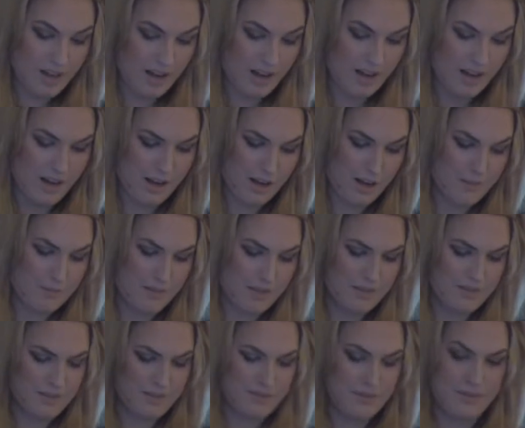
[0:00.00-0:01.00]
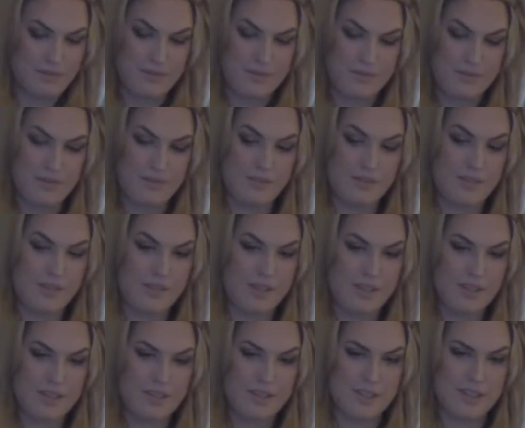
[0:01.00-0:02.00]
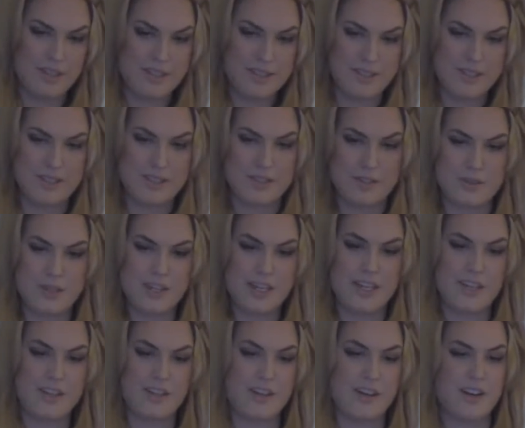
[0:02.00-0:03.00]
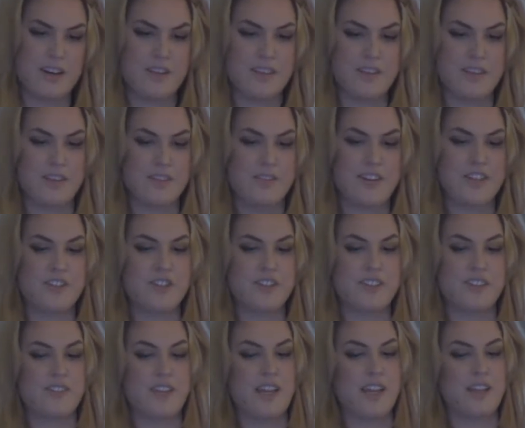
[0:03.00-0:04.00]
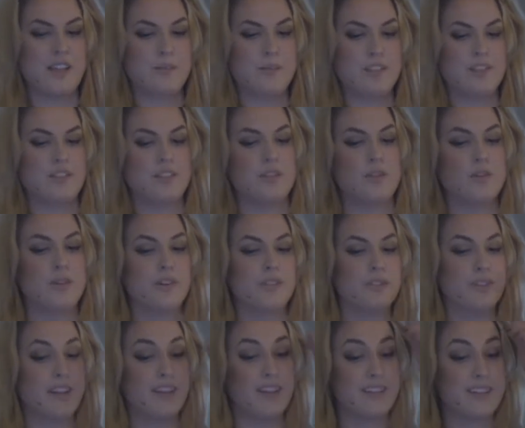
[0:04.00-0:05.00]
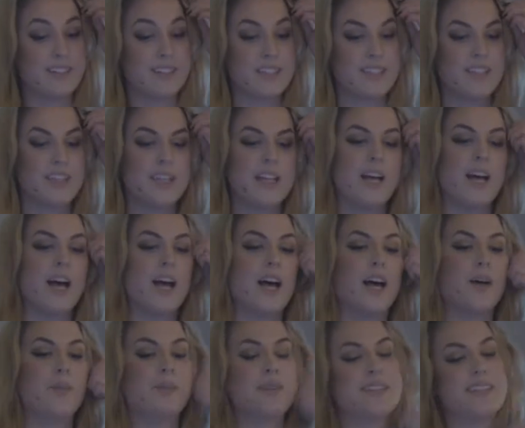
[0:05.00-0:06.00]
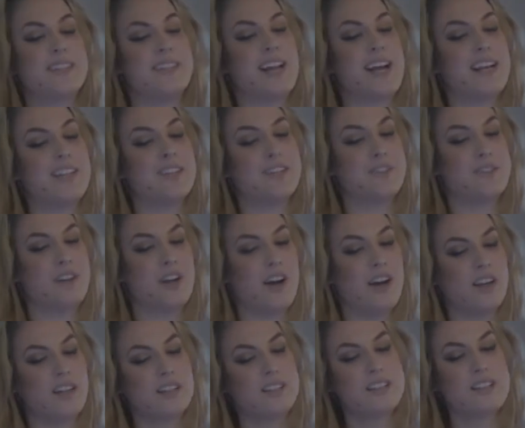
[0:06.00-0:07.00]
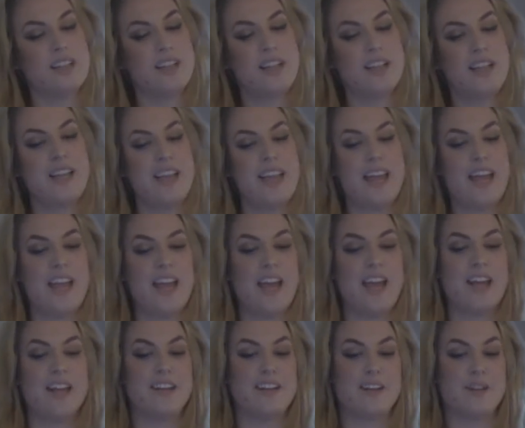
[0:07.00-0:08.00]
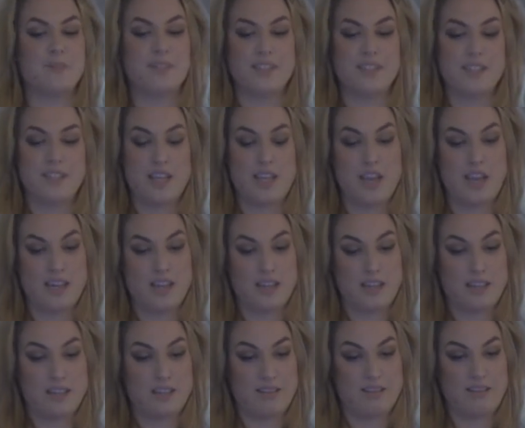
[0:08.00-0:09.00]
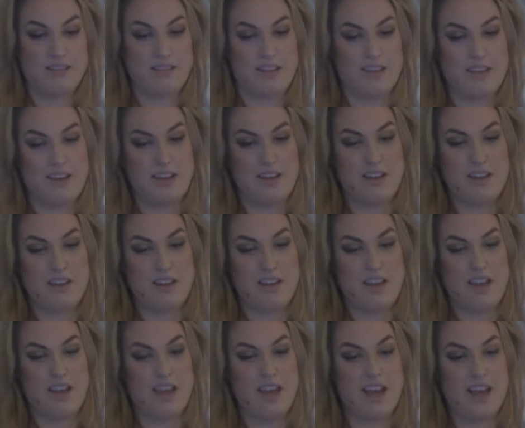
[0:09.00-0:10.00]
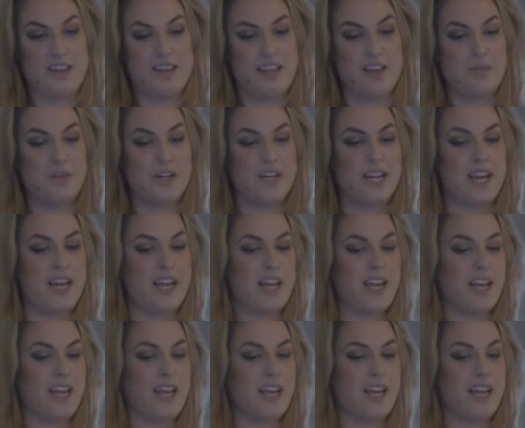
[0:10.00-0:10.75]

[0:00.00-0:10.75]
Um, so this is a story called The Adventures of Hank and Mr. Cornflakes. Um, it's the guy's two dogs, and um, this is Hank and they work at